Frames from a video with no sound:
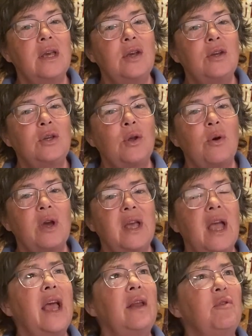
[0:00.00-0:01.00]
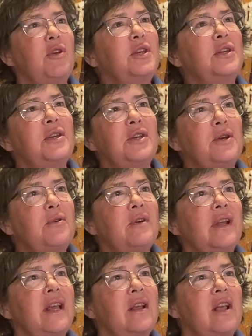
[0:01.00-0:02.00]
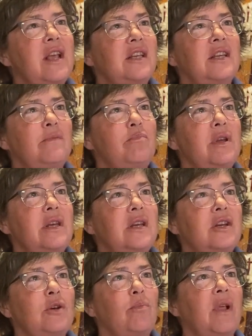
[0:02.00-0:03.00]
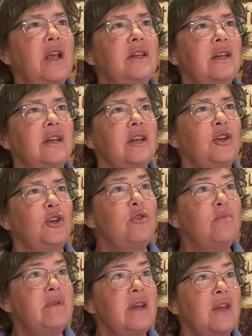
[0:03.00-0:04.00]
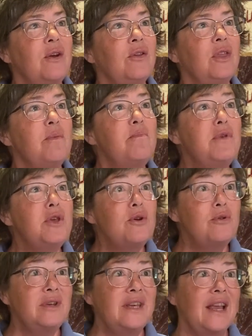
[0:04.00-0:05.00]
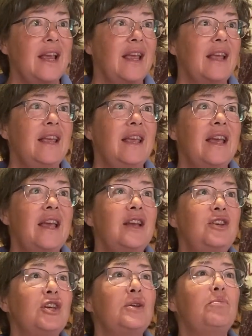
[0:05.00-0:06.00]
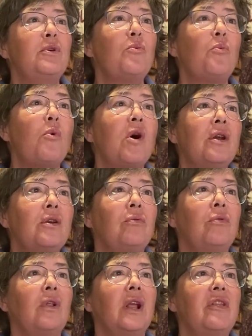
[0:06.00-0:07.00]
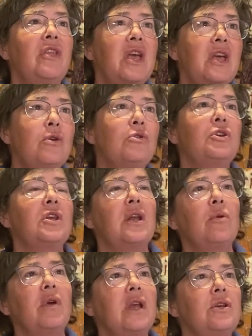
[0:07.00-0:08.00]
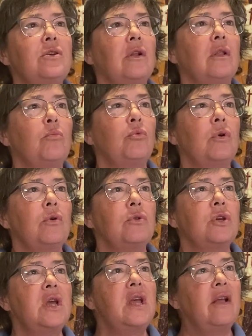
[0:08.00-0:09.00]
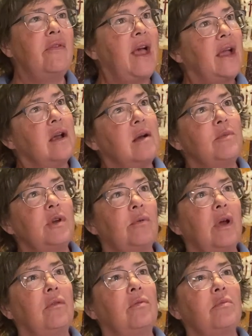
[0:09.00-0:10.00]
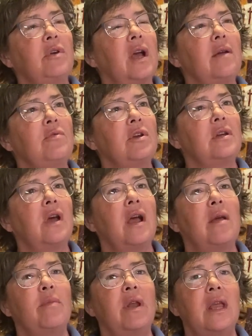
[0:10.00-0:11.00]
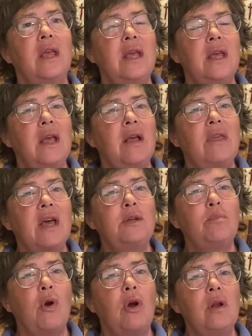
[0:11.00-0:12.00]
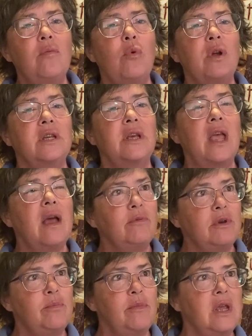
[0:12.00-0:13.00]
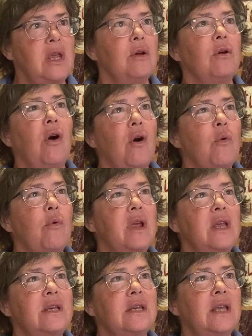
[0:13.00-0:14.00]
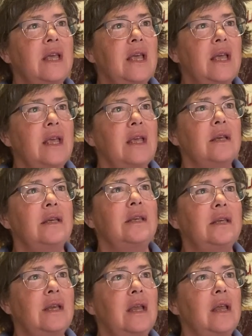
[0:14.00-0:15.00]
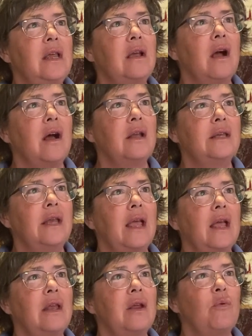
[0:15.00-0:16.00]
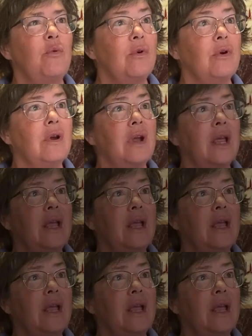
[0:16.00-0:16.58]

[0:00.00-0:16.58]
So, and certainly it's been such a blessing since you've been here. The music, it's just been wonderful. And the intergenerational approach, that comes around from time to time. And that's part of what's kept me here always, is seeing God's hand at work.